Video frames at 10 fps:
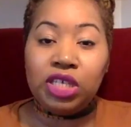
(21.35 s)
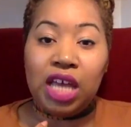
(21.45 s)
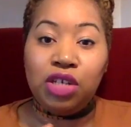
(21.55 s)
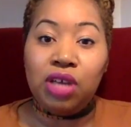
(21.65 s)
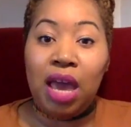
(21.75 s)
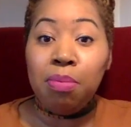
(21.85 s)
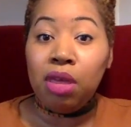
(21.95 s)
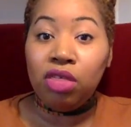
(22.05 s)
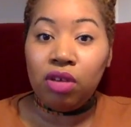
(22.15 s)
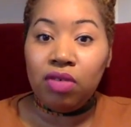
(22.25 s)
I do
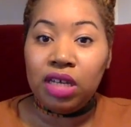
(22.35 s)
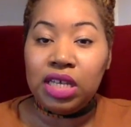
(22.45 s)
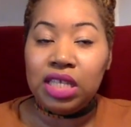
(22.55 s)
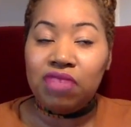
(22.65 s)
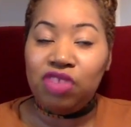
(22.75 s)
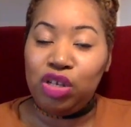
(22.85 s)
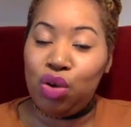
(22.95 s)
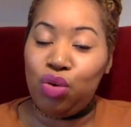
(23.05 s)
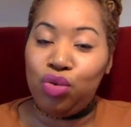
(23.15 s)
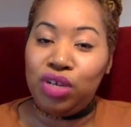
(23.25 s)
MP3 readings, video
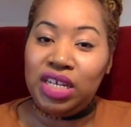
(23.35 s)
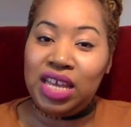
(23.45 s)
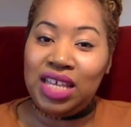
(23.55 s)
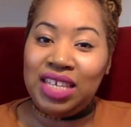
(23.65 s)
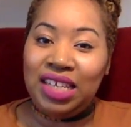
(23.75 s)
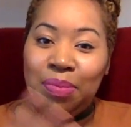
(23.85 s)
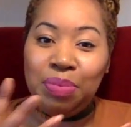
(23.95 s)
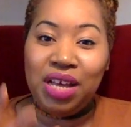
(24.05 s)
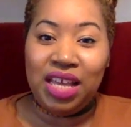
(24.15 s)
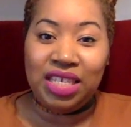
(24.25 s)
call readings, and
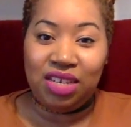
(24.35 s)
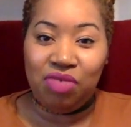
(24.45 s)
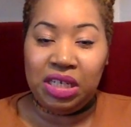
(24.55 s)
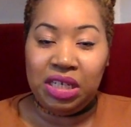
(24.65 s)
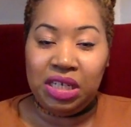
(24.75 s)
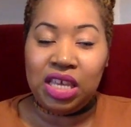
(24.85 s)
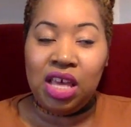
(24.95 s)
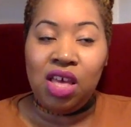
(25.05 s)
in-person readings